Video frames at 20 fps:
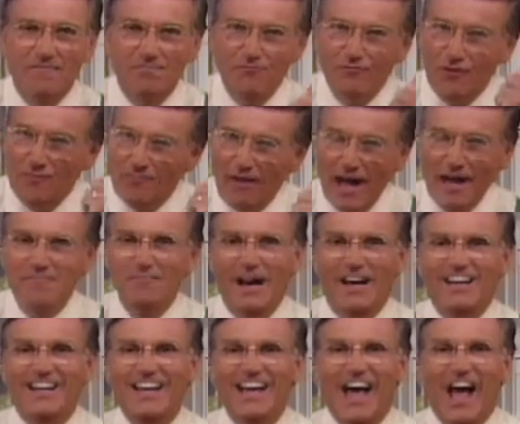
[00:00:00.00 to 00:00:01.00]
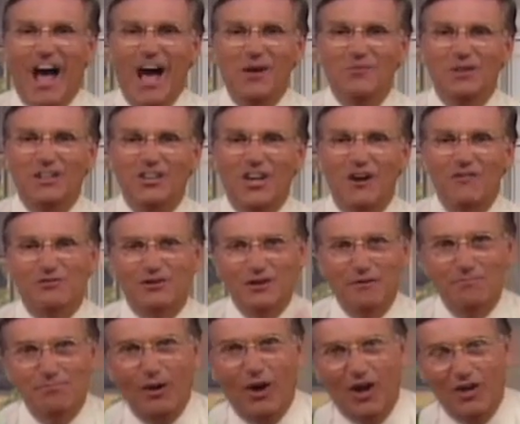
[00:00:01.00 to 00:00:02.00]
For my money, I would go for the
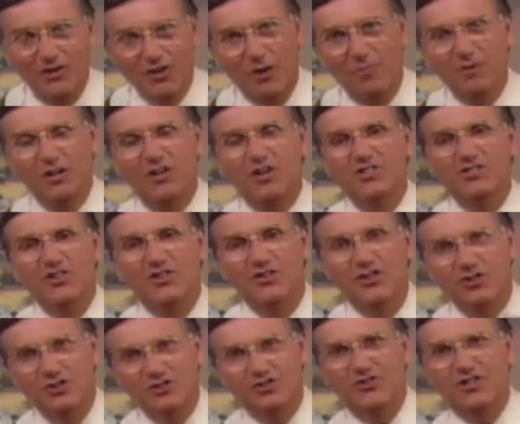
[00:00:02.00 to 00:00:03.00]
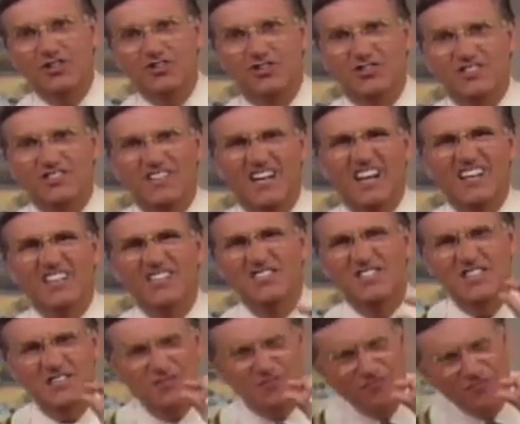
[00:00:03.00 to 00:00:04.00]
pot, not because of the nutritious side,
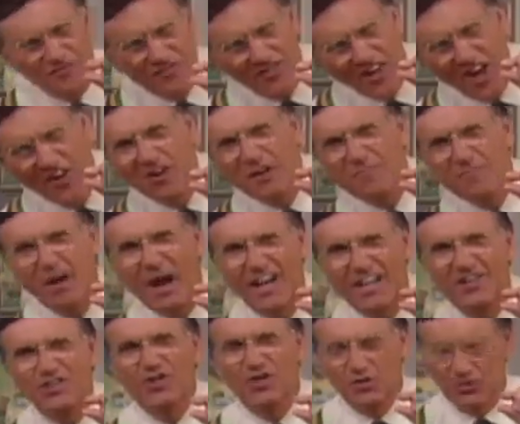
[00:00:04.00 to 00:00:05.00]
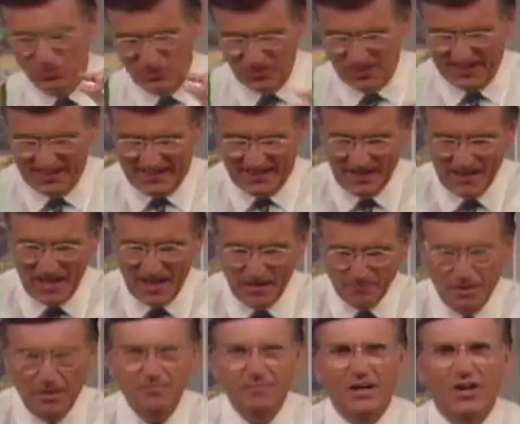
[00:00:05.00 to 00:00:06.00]
because it's very minute, really,
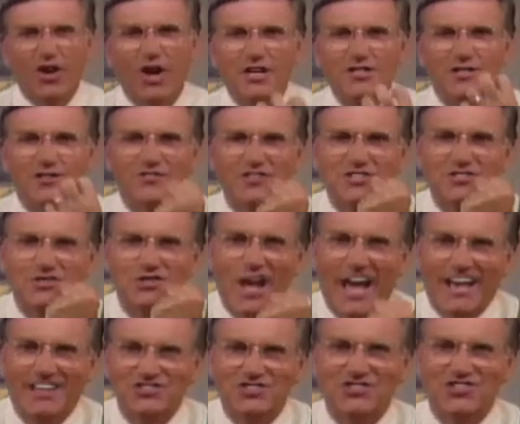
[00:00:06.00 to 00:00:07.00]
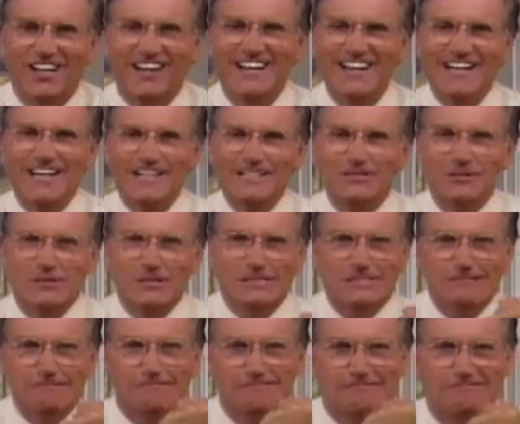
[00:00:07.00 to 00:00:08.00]
but because of the texture. It's
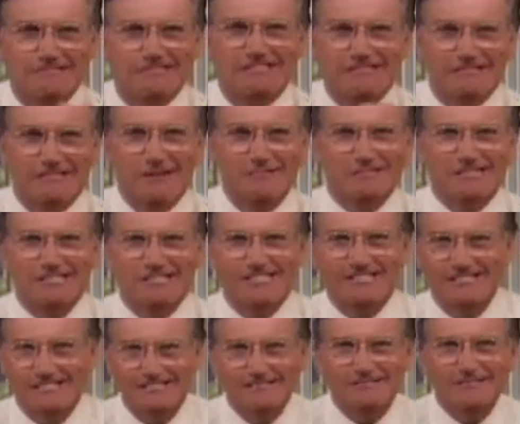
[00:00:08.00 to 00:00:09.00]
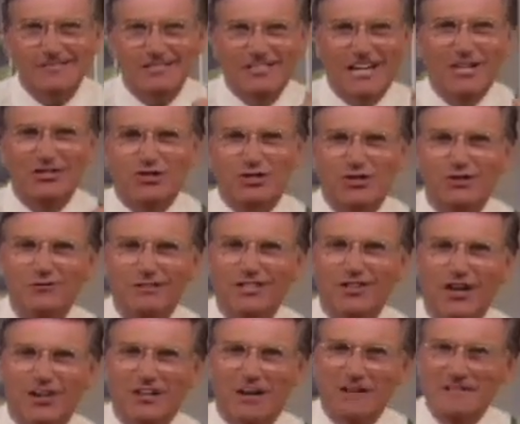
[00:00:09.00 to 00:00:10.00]
got, I mean, it's like chewing
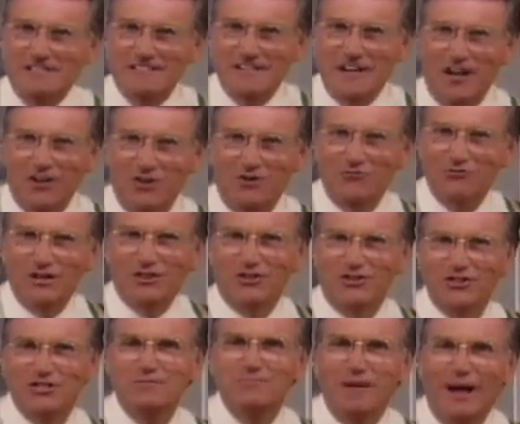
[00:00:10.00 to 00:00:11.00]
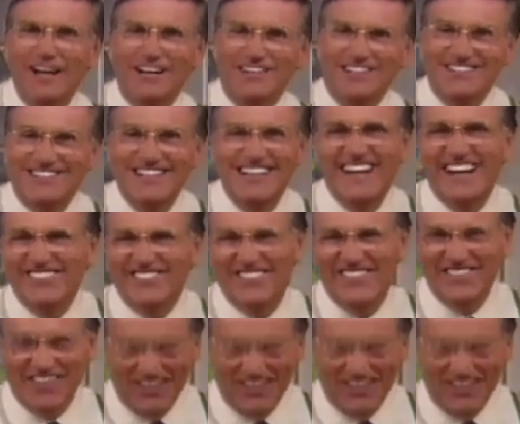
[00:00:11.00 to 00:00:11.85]
on a real sponge, if you've